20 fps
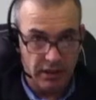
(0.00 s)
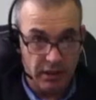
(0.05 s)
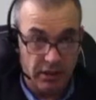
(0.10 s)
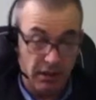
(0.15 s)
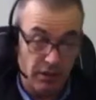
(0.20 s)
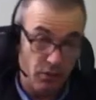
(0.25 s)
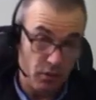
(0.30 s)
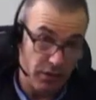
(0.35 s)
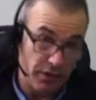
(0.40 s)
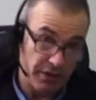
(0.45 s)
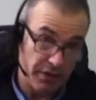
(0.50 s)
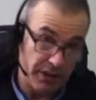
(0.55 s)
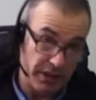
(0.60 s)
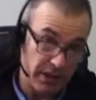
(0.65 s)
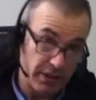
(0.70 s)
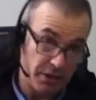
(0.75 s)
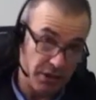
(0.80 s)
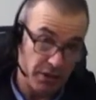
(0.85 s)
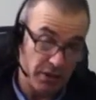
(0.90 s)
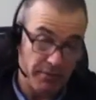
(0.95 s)
and I wanted to
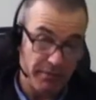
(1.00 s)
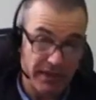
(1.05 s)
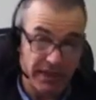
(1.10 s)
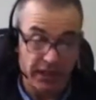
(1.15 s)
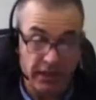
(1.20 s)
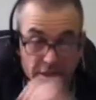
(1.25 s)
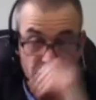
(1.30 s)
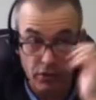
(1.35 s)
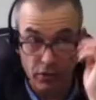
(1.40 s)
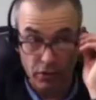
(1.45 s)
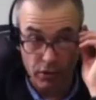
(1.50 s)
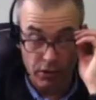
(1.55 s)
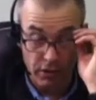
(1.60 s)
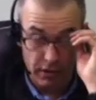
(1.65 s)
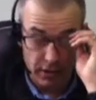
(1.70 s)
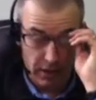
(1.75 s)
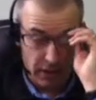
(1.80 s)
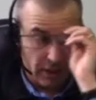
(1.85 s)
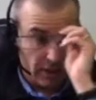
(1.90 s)
get a job back in law,